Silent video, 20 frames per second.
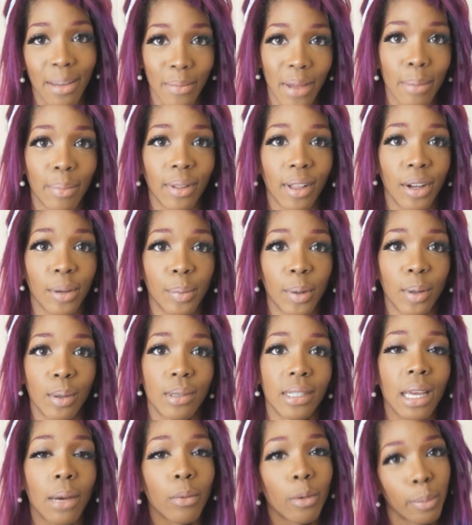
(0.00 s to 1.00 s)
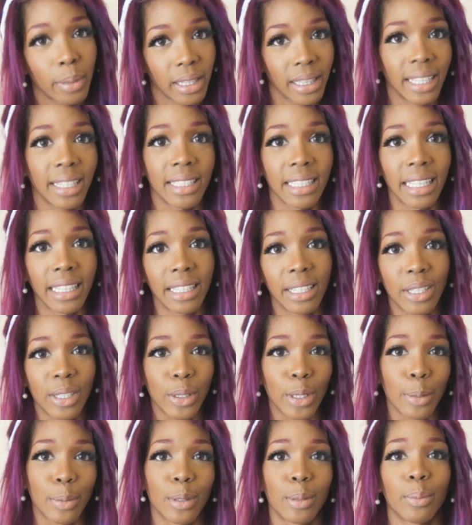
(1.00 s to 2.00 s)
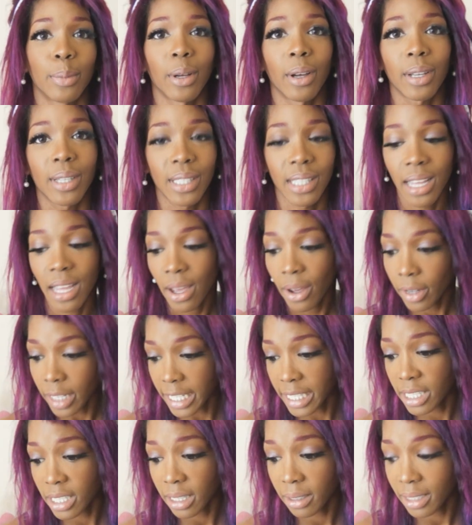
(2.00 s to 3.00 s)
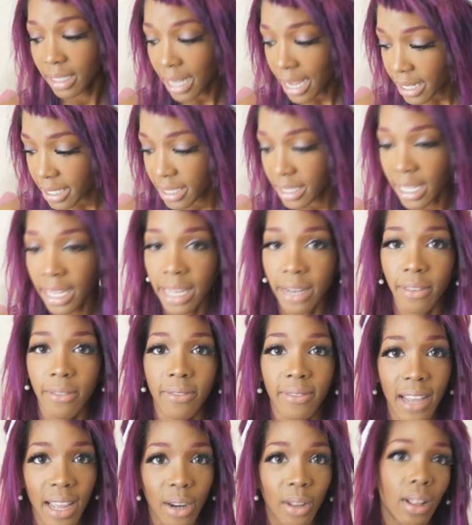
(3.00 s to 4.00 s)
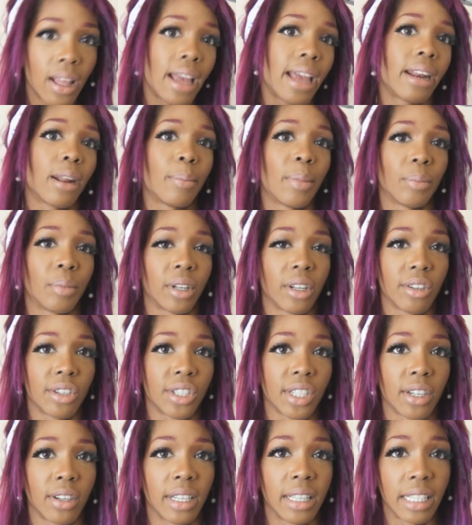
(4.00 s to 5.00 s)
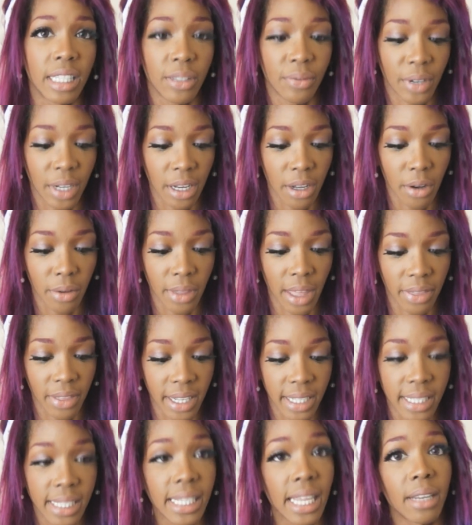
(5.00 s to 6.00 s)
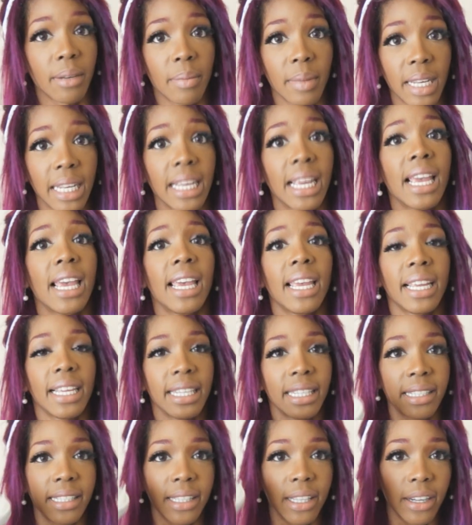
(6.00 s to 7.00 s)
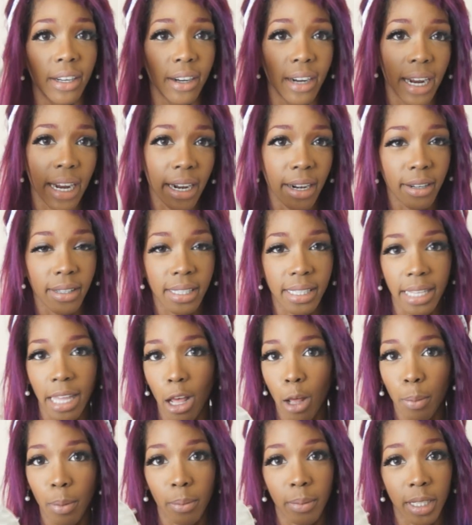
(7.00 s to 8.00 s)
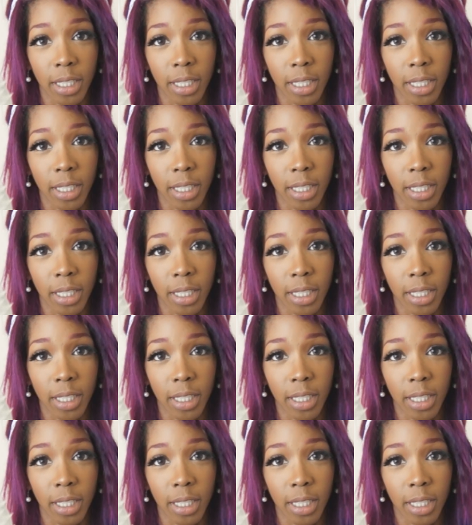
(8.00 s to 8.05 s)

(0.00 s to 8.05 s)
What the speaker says: in my blog post. That will be linked in the description box. Okay, so the next and final item I'm going to share in this video that they sent me is their hair scalp